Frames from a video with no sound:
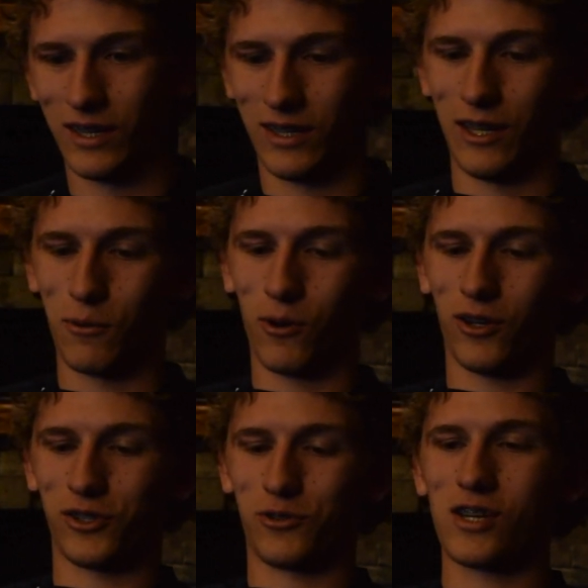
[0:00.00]
they were all
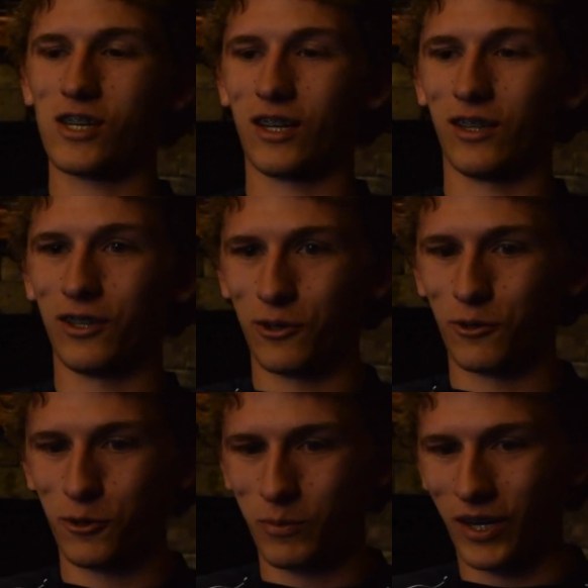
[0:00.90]
stretching in a little
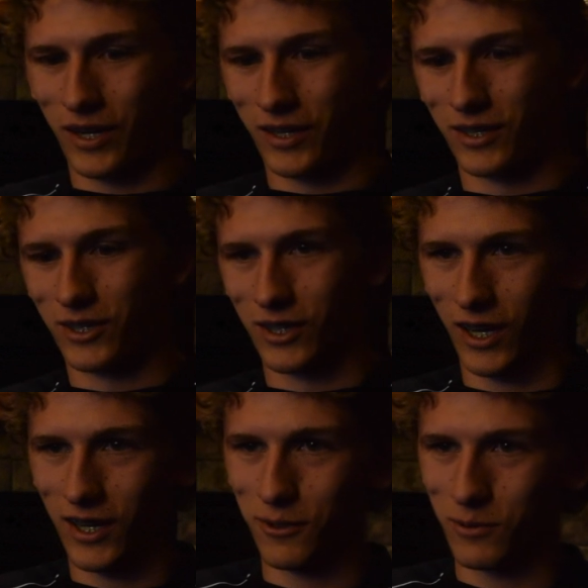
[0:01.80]
group and I
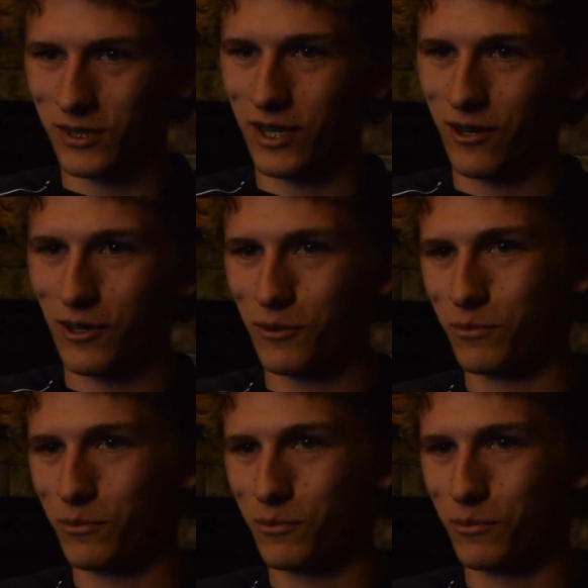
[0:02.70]
kind of was near them,